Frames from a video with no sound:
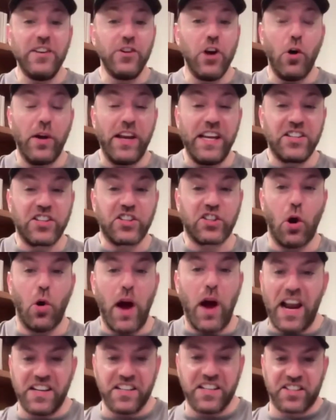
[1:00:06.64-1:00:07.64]
he's
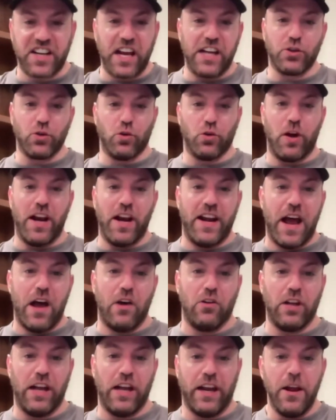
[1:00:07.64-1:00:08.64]
so ahead of schedule right
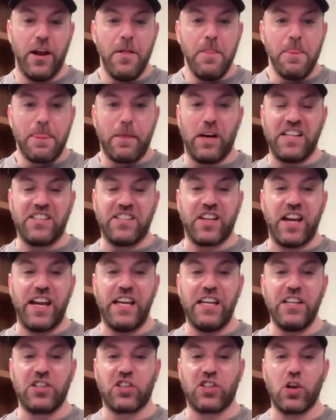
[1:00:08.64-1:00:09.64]
now. Like when I
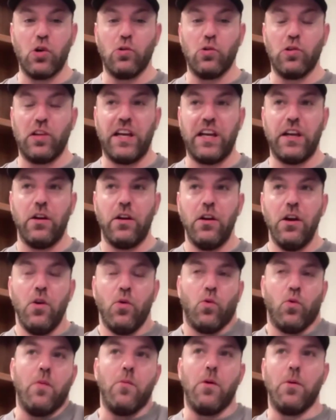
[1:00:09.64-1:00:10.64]
say he's so lean,
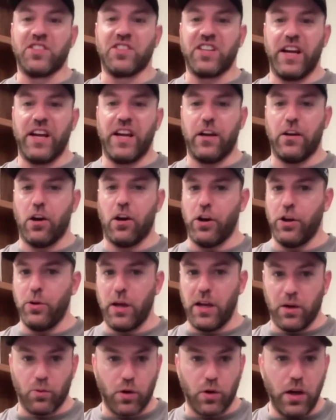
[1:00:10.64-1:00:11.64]
where I'm almost like, are you
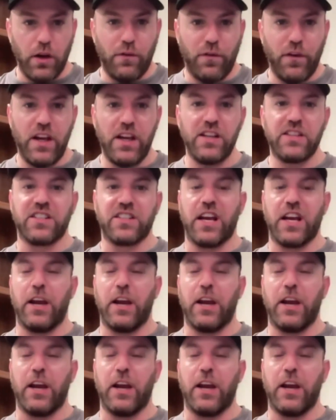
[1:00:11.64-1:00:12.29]
getting refeeds?